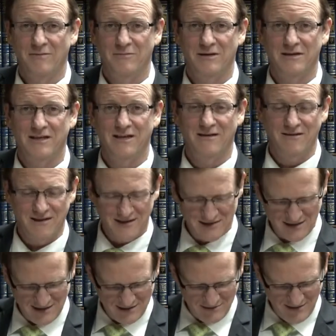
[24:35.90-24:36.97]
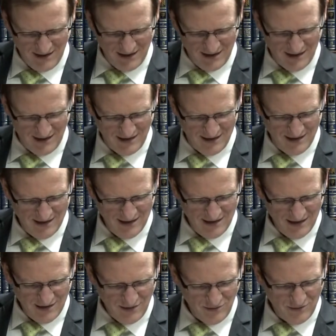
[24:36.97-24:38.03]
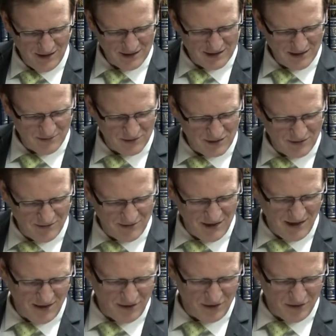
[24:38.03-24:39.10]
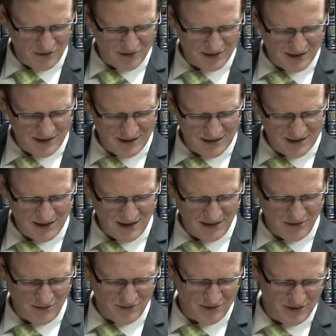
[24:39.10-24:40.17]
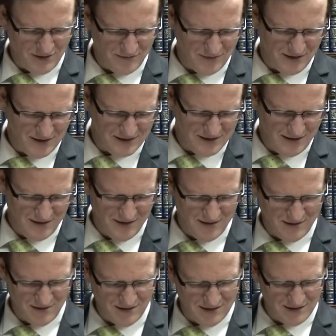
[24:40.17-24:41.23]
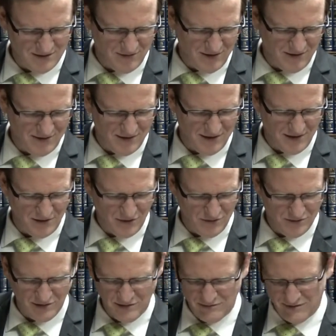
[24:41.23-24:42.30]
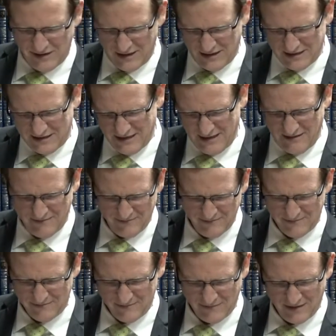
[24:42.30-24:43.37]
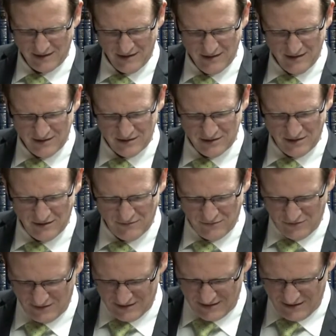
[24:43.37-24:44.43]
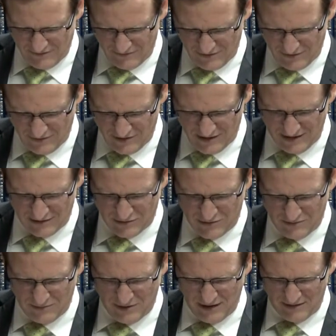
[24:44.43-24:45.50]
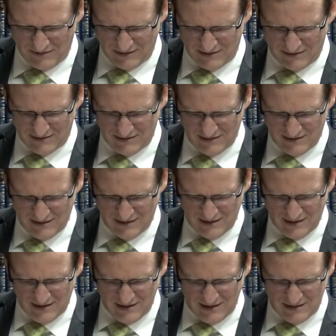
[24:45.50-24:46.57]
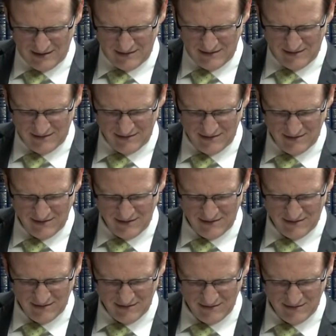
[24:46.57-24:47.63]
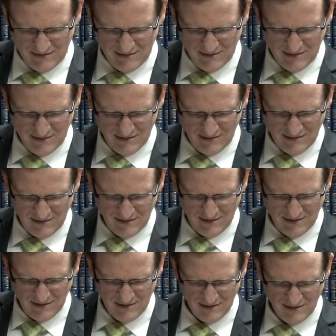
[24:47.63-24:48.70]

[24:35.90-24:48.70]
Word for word: But here in Eretz Israel, we are subject to their authority. Is the authority of the exilarch is greater than the authority of the Nasi. So therefore it's different. You cannot compare it to to to to, to